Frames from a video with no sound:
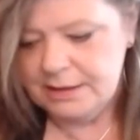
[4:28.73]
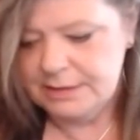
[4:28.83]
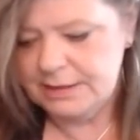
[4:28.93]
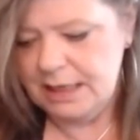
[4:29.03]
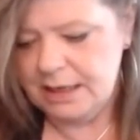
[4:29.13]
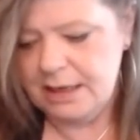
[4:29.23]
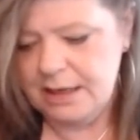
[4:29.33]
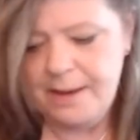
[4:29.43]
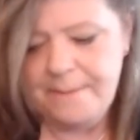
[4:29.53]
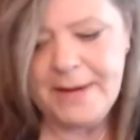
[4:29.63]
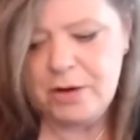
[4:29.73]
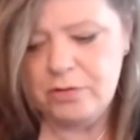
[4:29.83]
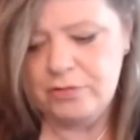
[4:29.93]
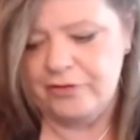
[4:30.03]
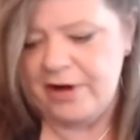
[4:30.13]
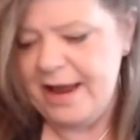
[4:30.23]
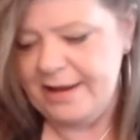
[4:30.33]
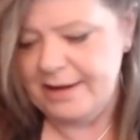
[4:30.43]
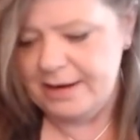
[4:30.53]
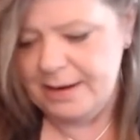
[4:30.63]
It's like I got my own
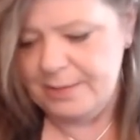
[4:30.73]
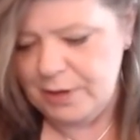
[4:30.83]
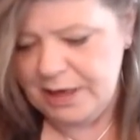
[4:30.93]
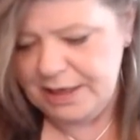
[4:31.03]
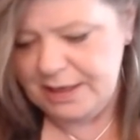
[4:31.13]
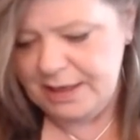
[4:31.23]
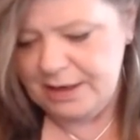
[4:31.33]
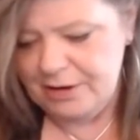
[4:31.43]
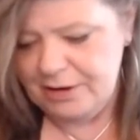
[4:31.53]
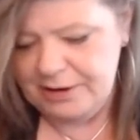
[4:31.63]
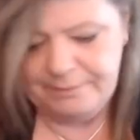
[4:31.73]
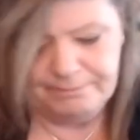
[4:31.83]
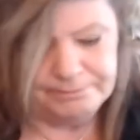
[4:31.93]
dragon I'm riding in on.